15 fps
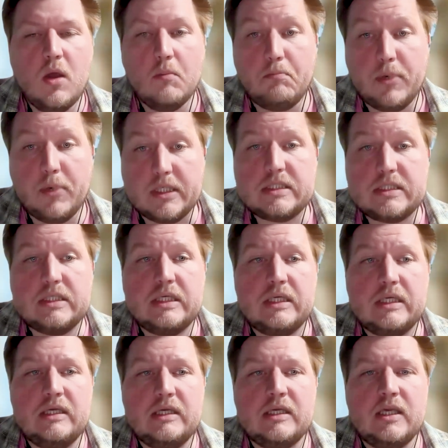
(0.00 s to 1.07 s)
But
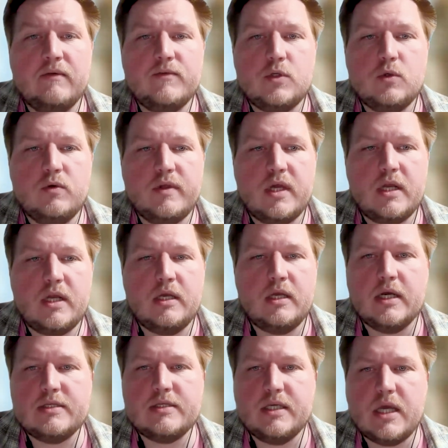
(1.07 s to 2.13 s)
it gives you an
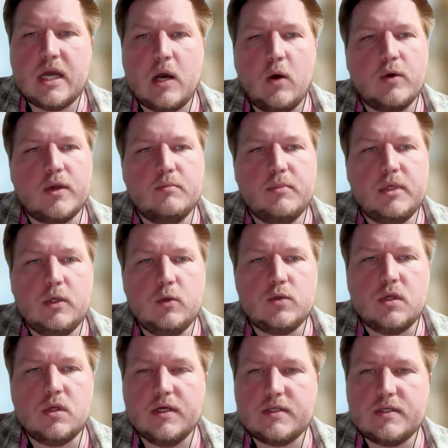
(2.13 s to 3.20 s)
idea how it can be
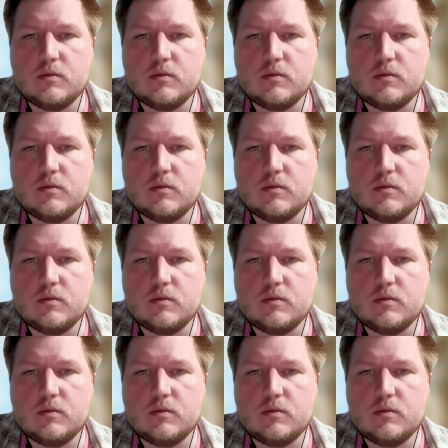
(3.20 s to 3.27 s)
utilized.